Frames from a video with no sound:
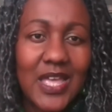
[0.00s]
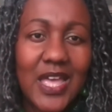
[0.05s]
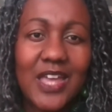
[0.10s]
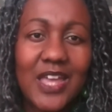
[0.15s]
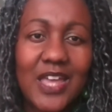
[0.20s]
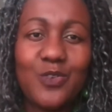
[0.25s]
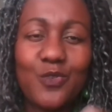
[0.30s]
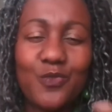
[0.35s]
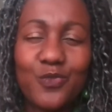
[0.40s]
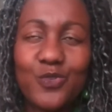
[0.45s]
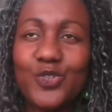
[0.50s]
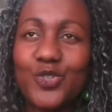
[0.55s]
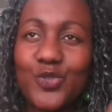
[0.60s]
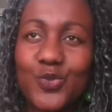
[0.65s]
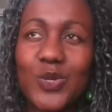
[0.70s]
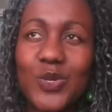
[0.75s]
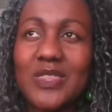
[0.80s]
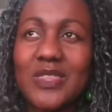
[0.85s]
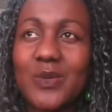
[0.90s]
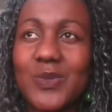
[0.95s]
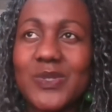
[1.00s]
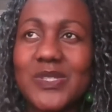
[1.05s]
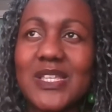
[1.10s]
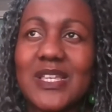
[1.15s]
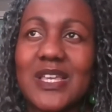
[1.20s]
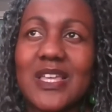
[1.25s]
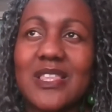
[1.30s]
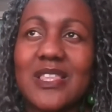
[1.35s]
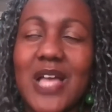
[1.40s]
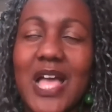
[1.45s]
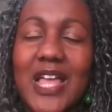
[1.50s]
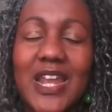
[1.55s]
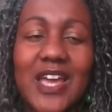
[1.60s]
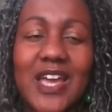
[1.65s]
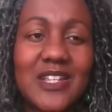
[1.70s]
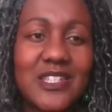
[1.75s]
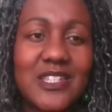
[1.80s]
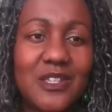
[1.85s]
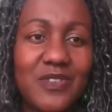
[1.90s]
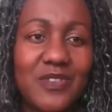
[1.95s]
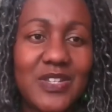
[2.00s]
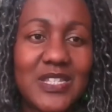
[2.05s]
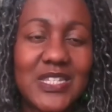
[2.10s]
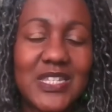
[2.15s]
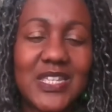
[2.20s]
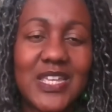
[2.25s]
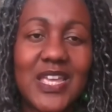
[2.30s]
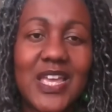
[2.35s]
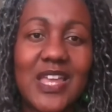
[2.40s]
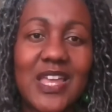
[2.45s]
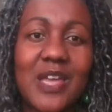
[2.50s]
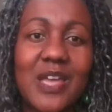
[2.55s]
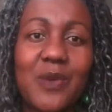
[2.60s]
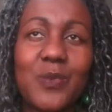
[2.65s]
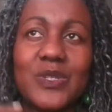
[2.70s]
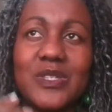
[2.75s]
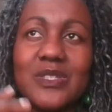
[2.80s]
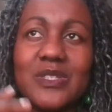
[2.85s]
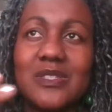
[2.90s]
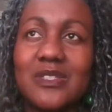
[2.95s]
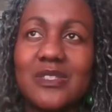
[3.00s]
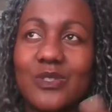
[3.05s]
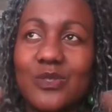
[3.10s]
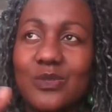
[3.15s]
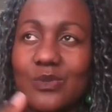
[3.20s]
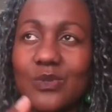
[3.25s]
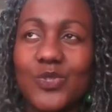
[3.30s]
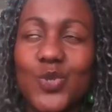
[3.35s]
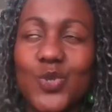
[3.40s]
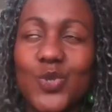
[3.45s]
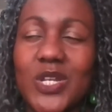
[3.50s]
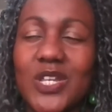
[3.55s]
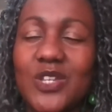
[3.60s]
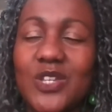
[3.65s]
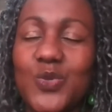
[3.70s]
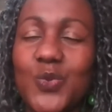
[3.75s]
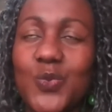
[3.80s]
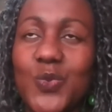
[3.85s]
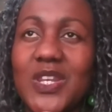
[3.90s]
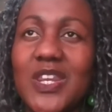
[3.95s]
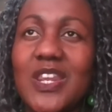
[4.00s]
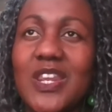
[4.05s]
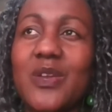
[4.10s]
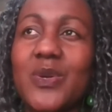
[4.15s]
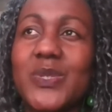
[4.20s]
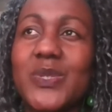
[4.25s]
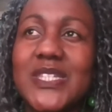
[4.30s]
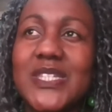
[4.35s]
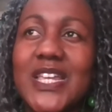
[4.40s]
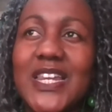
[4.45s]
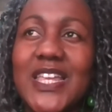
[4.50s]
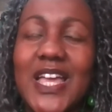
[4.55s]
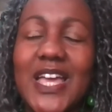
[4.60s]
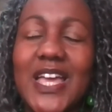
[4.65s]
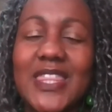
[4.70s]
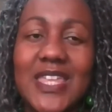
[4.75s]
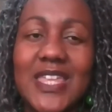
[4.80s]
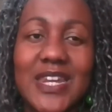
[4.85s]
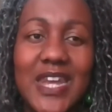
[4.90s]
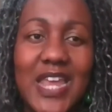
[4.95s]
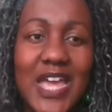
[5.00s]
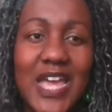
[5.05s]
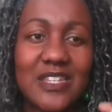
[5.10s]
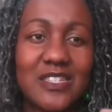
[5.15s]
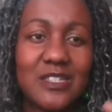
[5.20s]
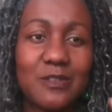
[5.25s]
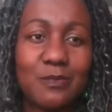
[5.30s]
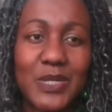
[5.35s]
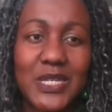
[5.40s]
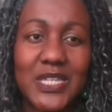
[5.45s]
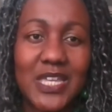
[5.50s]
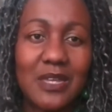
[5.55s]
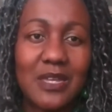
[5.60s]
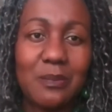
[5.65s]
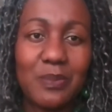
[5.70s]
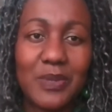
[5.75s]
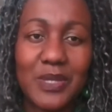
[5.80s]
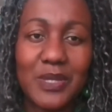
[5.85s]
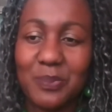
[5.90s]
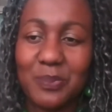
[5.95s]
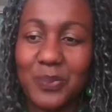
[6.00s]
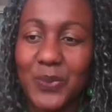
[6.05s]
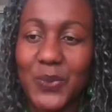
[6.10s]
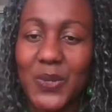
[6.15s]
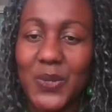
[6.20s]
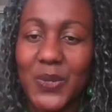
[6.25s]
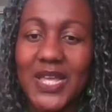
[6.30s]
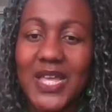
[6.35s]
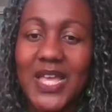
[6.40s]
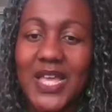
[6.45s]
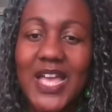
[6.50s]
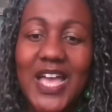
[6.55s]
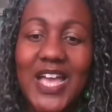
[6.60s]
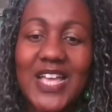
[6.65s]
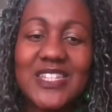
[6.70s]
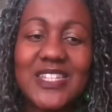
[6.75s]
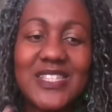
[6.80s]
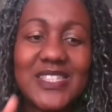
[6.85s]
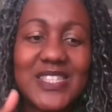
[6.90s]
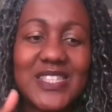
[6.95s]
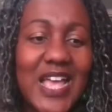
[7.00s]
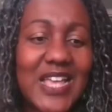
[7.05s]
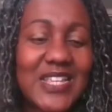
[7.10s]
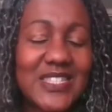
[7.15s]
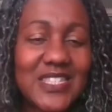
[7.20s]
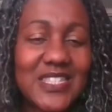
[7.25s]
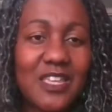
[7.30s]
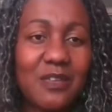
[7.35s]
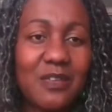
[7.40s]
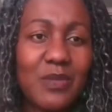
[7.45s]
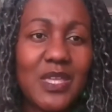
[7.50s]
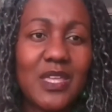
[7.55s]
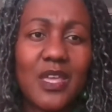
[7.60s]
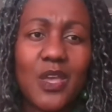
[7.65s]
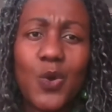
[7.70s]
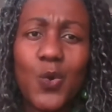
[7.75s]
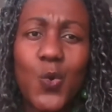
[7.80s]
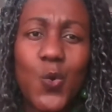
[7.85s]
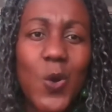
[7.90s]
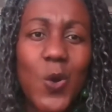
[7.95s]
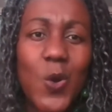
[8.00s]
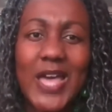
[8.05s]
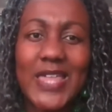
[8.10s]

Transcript: I know for sure there was an activity, and I was talking to Winnie and I was telling her the non-speaking people. And she's asking me, who